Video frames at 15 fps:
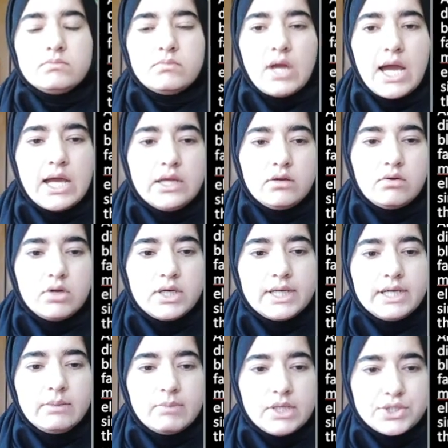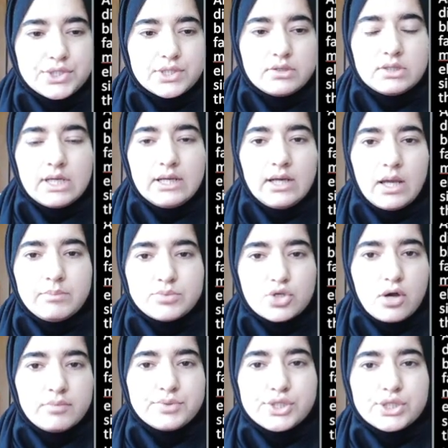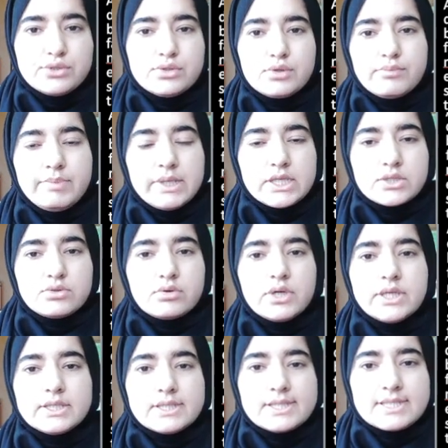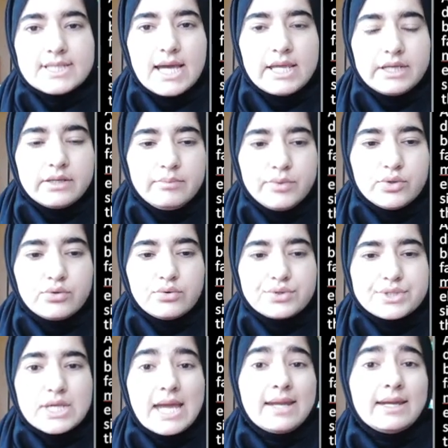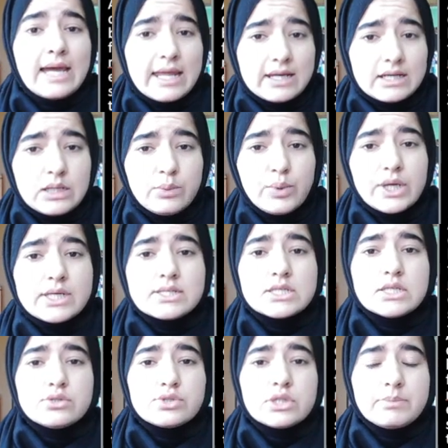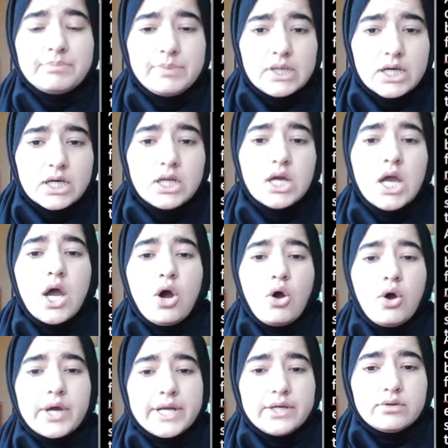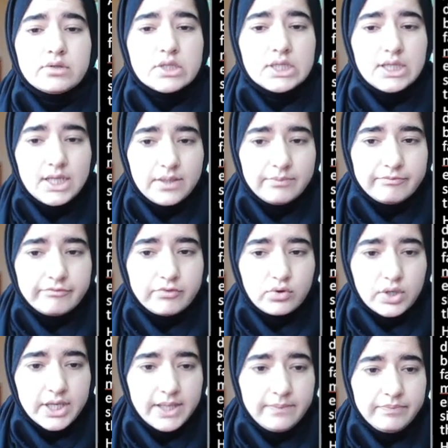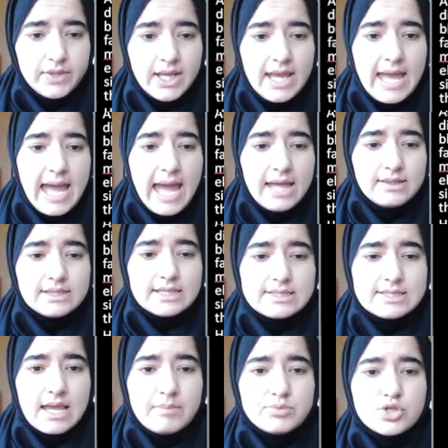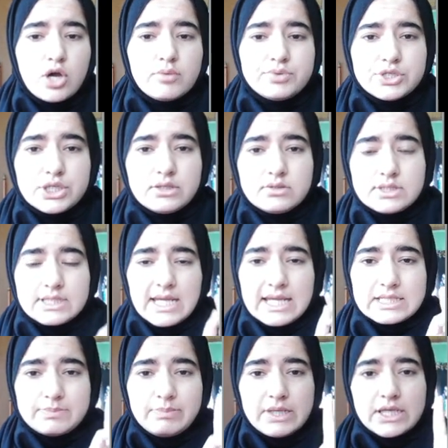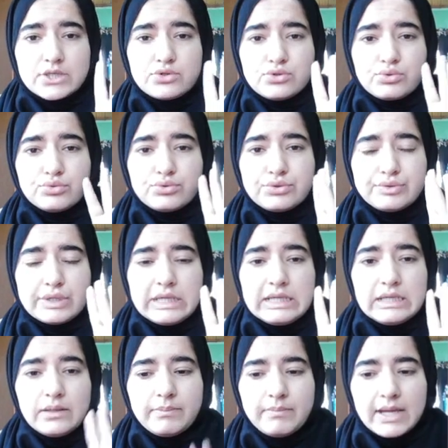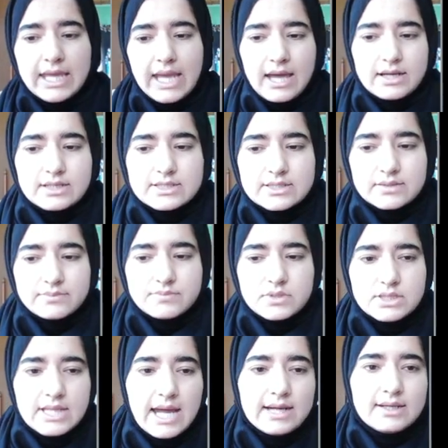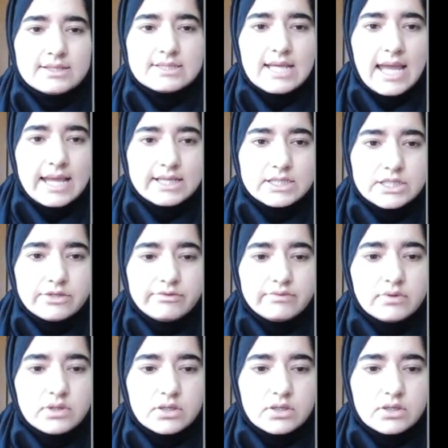I already mentioned that absorption took place through intestinal mucosa and directly went into the blood or into the lymph. Okay, and absorption takes place through three mechanisms, that is active,